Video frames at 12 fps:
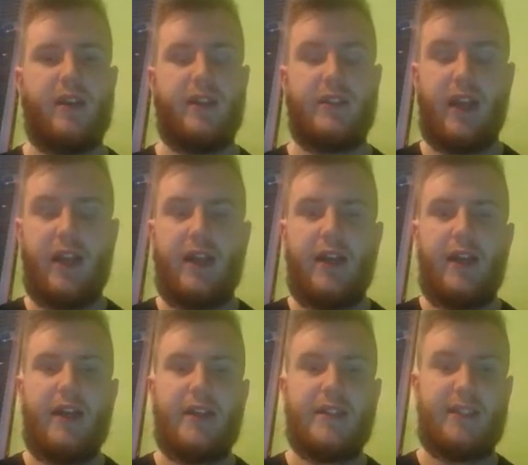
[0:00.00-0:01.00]
That's
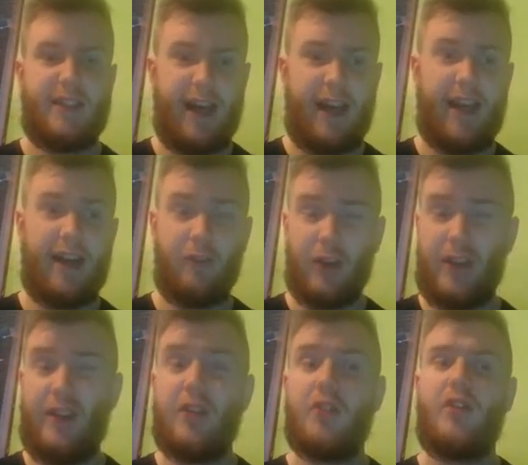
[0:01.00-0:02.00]
sky high. For a
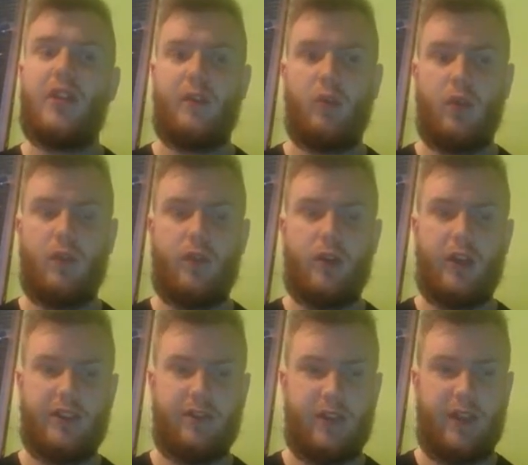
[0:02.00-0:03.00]
tier 3 to have
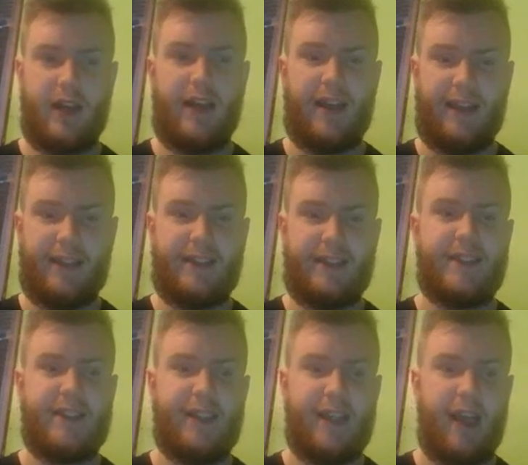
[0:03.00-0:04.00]
147 attack is
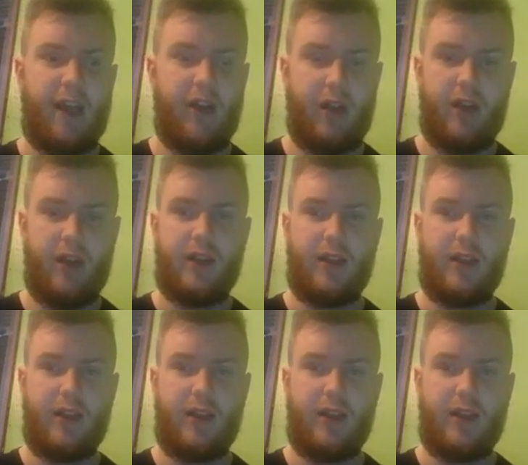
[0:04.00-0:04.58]
scary.